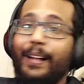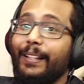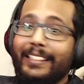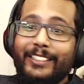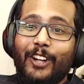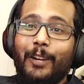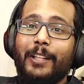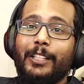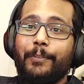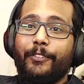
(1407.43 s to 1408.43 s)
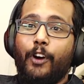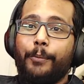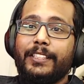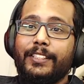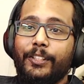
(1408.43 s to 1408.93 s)
Uh, let's talk about the
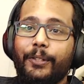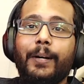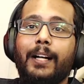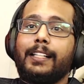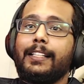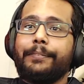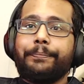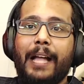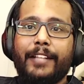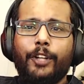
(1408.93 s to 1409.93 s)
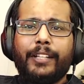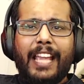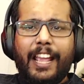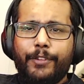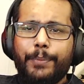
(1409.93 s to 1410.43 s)
performances, though. Uh, I
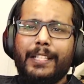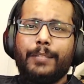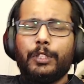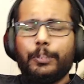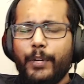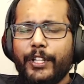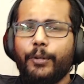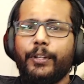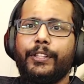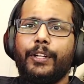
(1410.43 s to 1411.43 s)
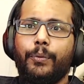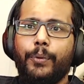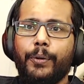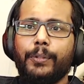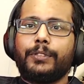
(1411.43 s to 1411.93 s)
thought everybody was pretty good in their
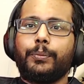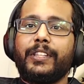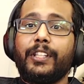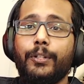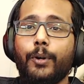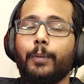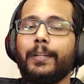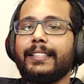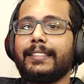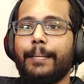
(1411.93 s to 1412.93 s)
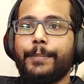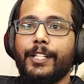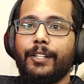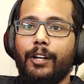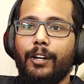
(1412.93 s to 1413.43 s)
roles, with the notable
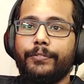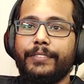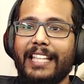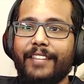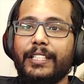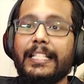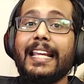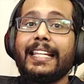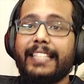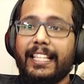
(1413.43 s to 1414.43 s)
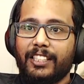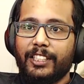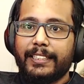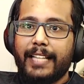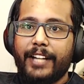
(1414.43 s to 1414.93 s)
exception of David
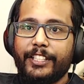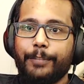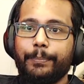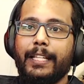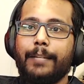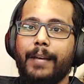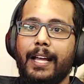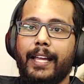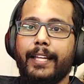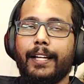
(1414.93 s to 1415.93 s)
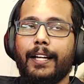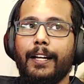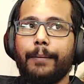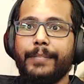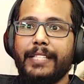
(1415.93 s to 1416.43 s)
Kessler's character, played by um,
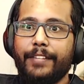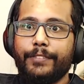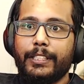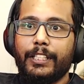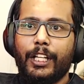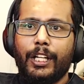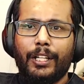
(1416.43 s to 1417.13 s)
uh, David